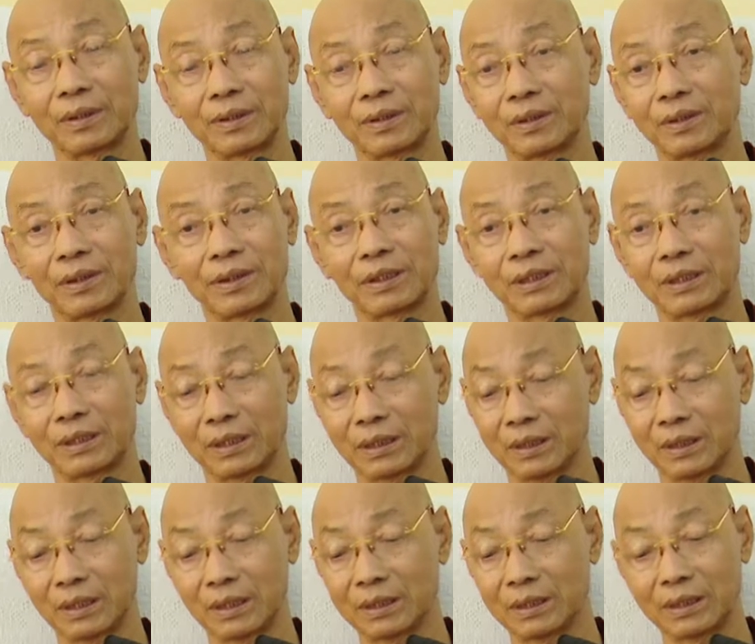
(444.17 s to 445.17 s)
Not
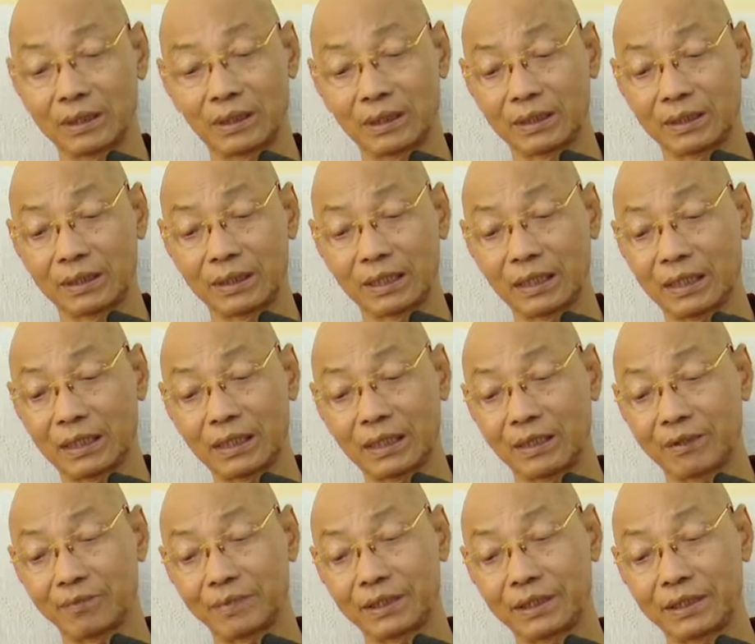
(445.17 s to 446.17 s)
the other
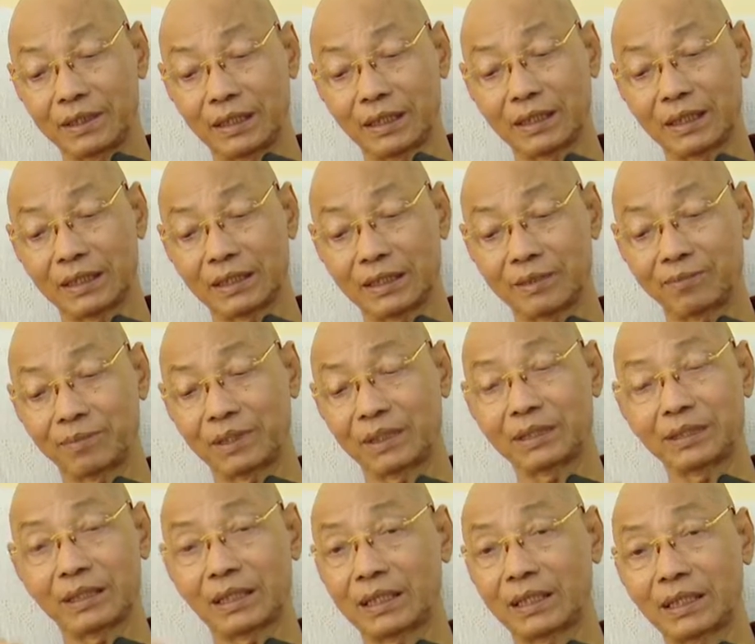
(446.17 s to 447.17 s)
Abhichanadi,
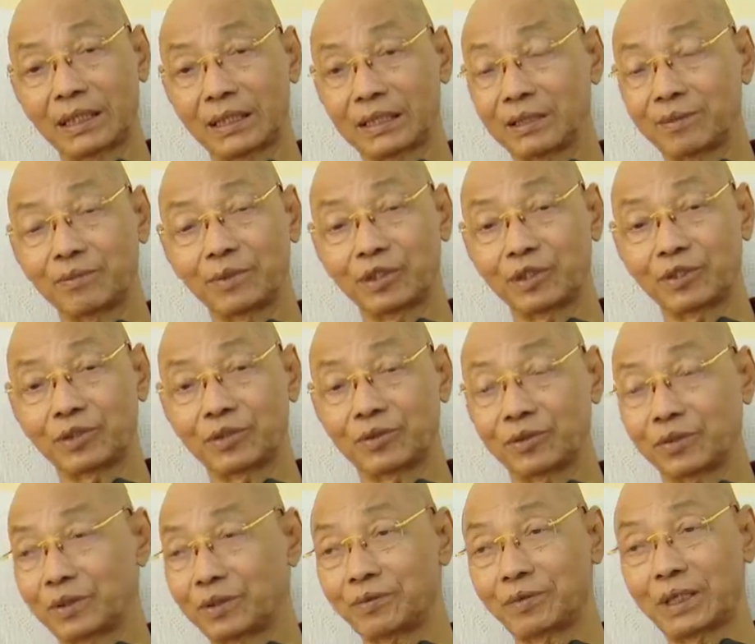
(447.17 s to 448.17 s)
Prichanadi is
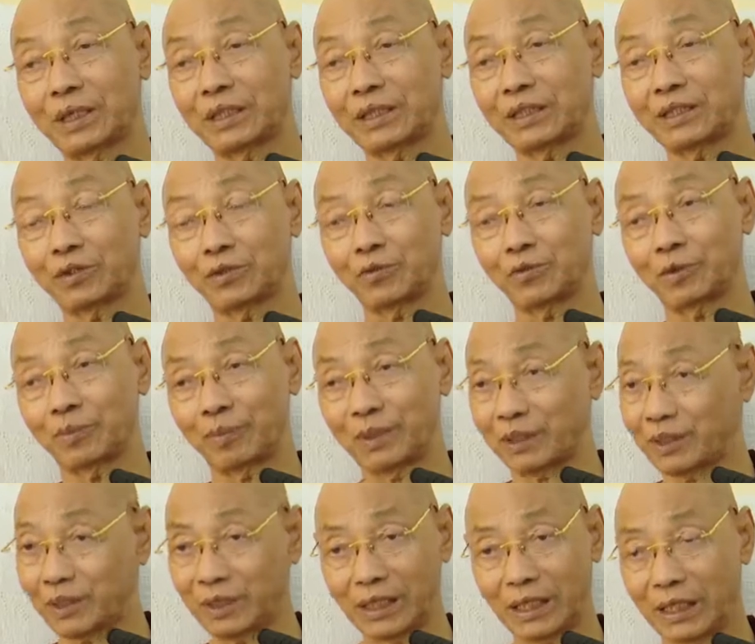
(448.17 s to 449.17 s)
referring to
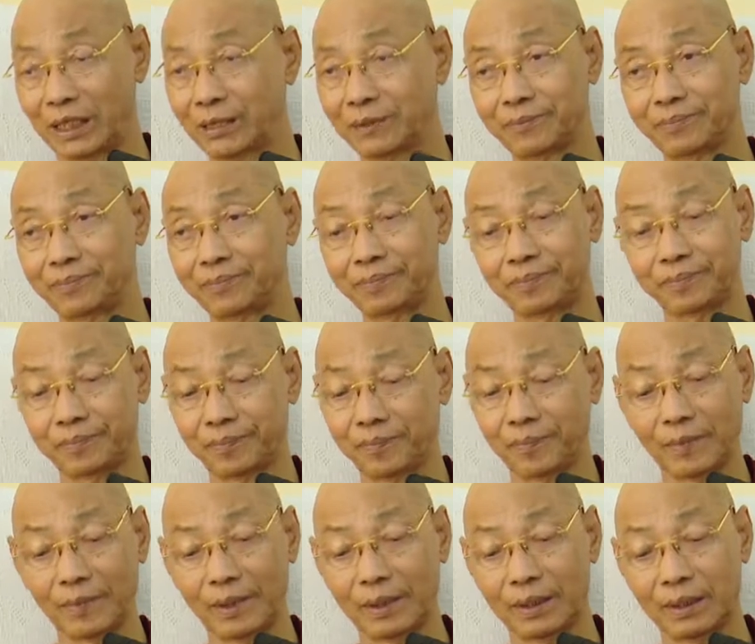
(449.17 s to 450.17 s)
Vipassana.
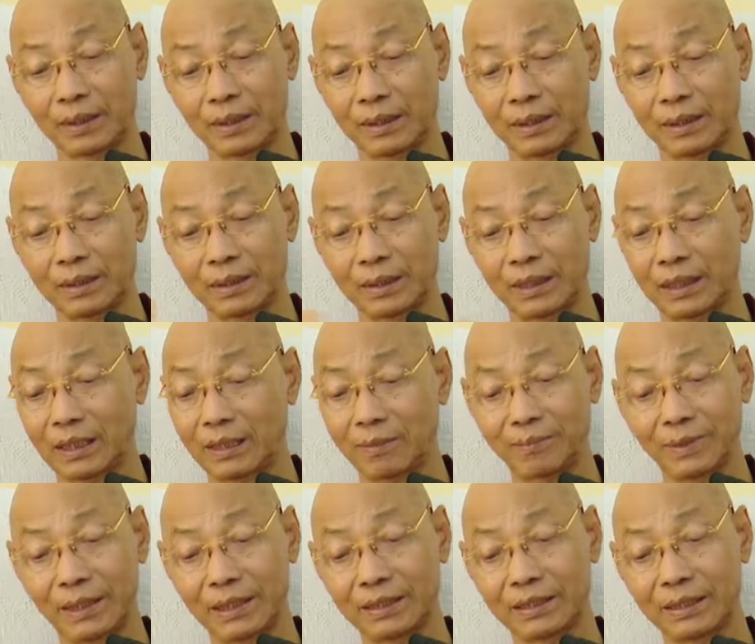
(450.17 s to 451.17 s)

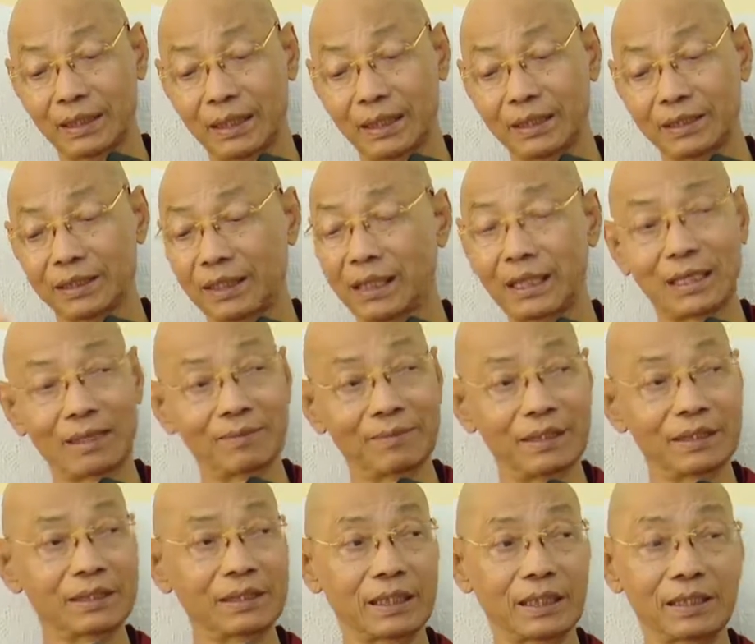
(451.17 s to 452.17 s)
Abhenya,
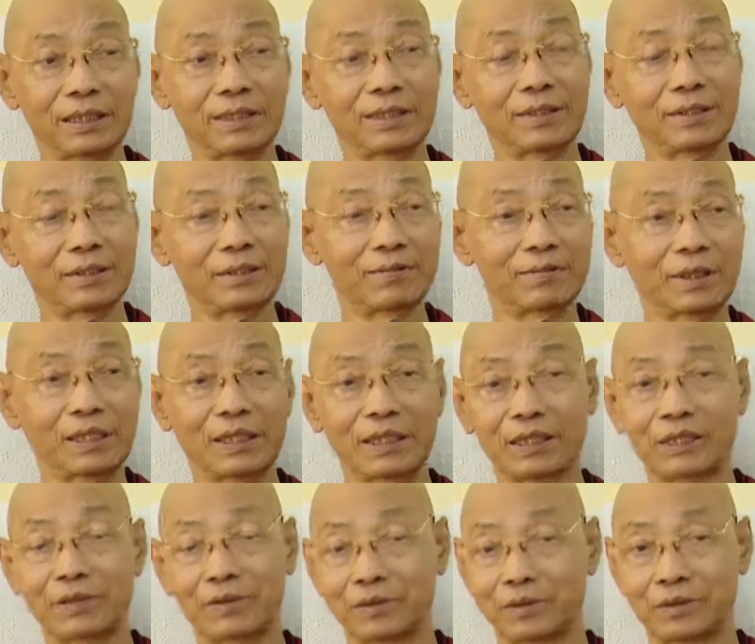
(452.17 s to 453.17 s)
Chalabhenya is
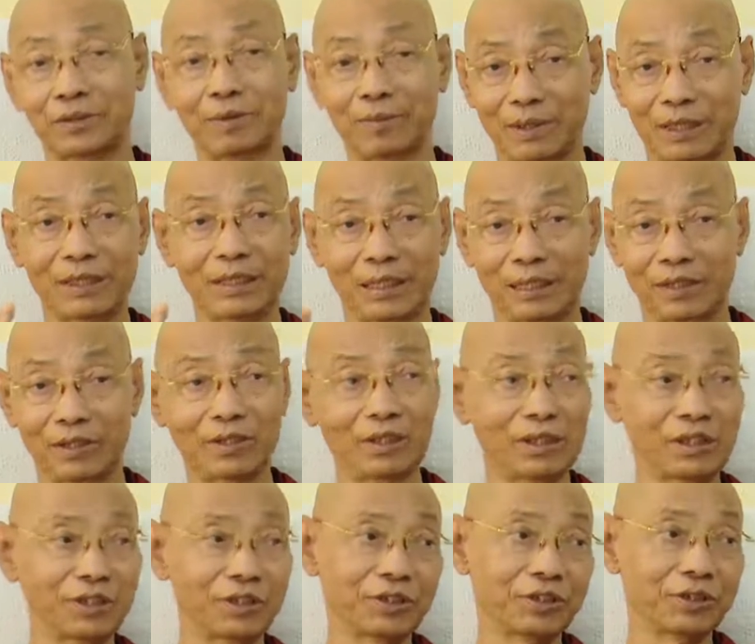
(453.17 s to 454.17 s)
referring to Samatha
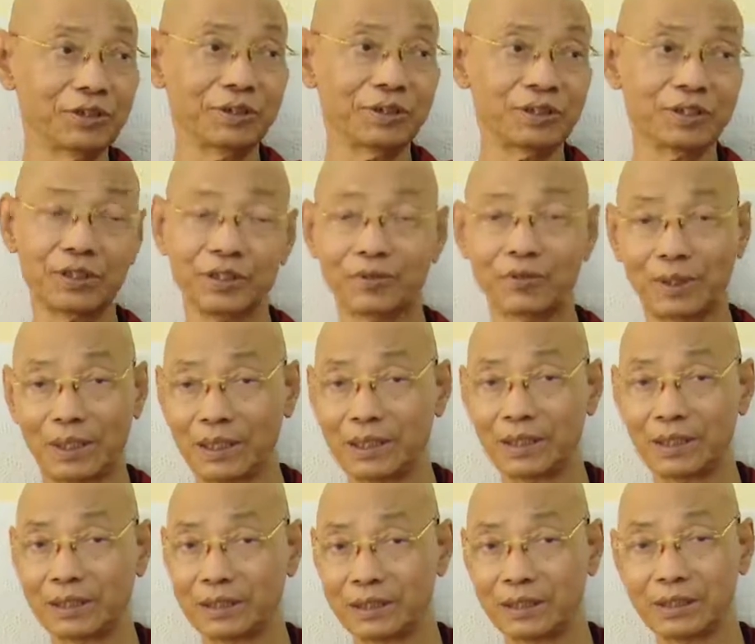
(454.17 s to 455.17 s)
knowledge. This one.
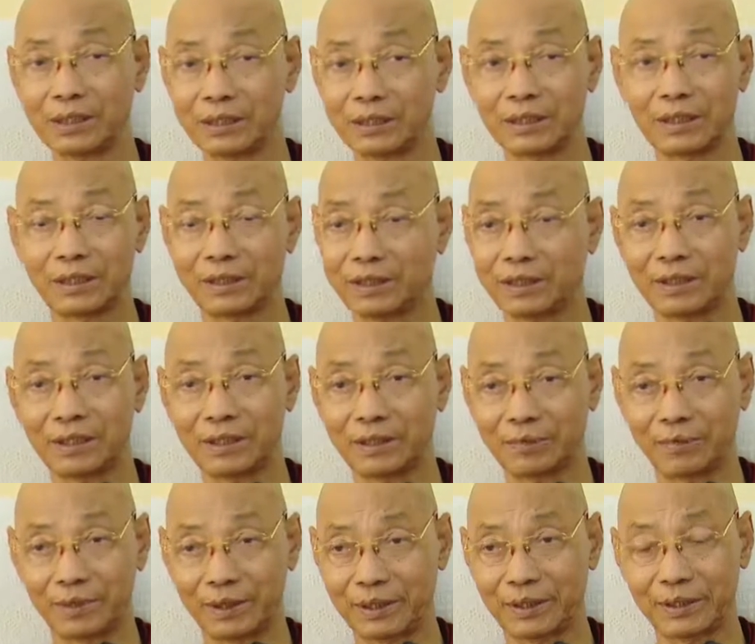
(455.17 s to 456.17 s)
This is
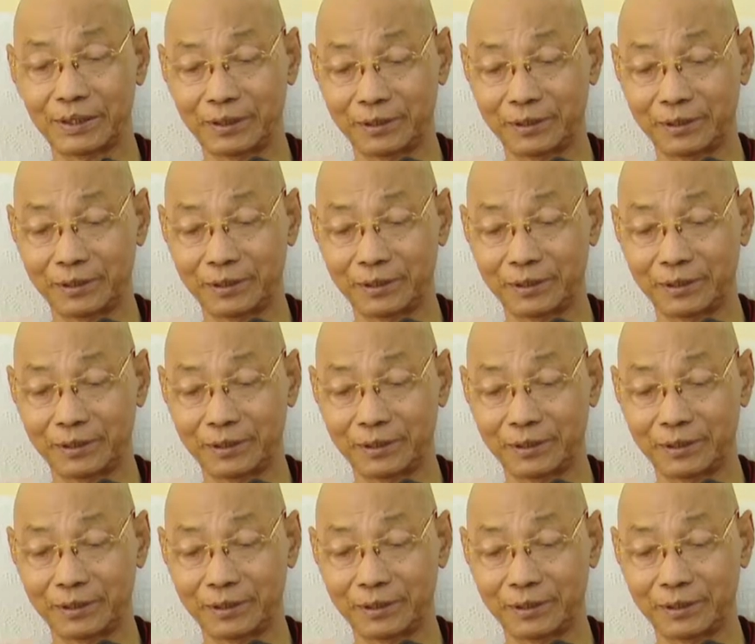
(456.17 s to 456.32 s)
different.